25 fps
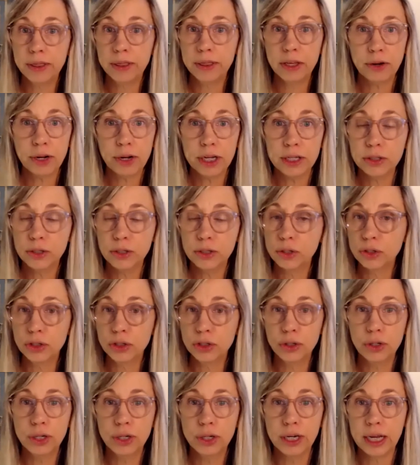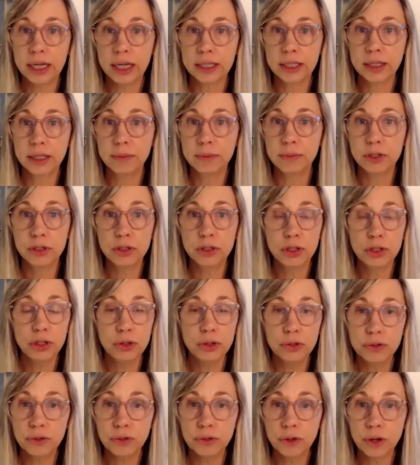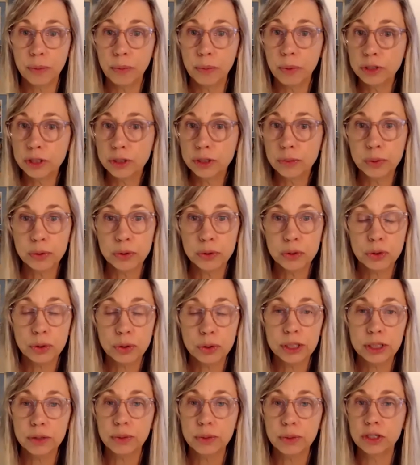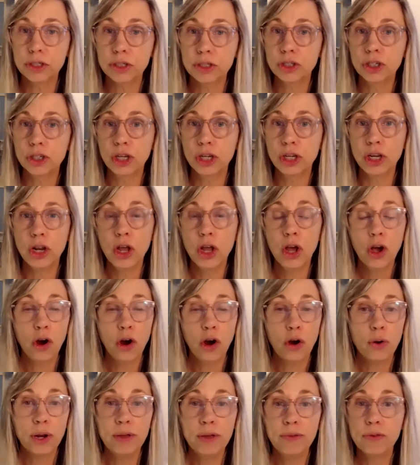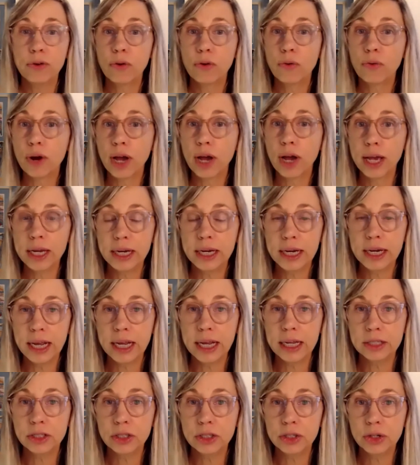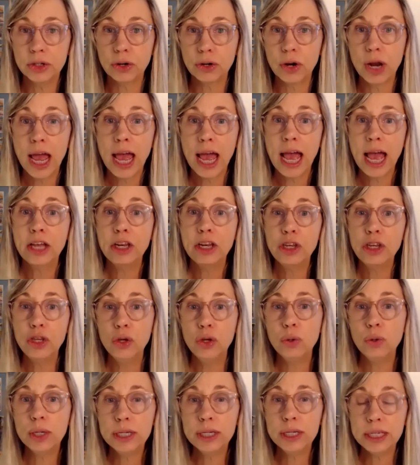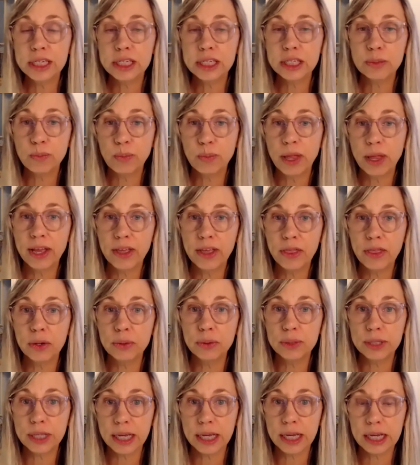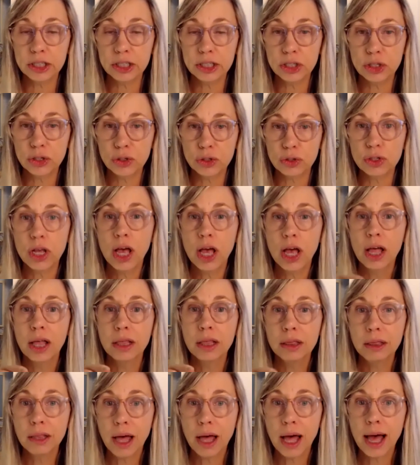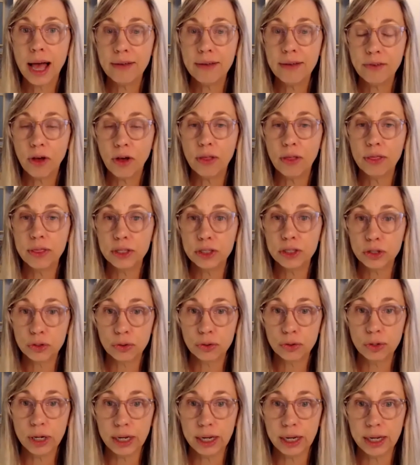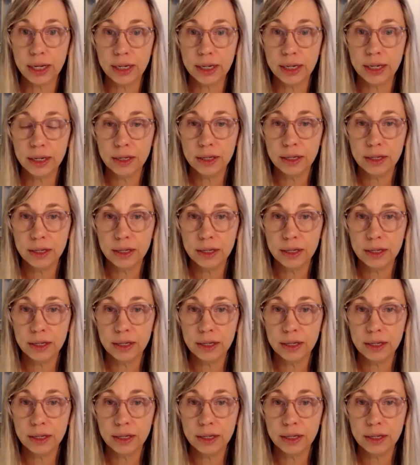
their answers. You can ask them to choose a multiple choice question or even write an answer, and you can display those answers live on the screen